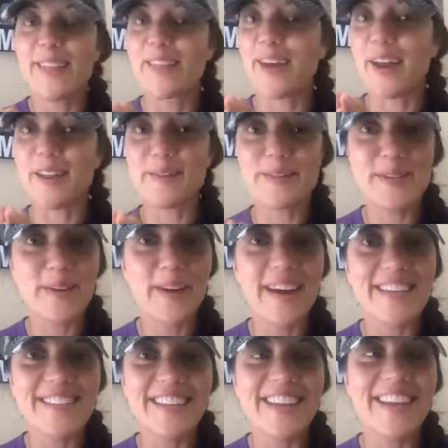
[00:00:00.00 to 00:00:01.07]
thought he was
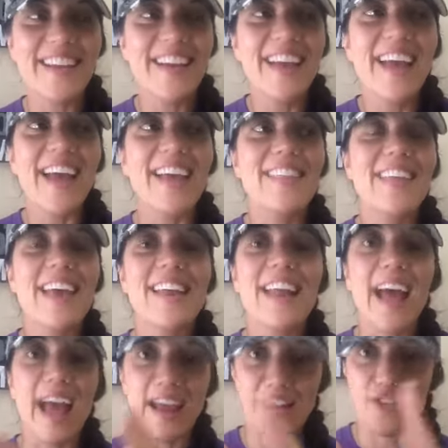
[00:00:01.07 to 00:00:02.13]
crazy and then i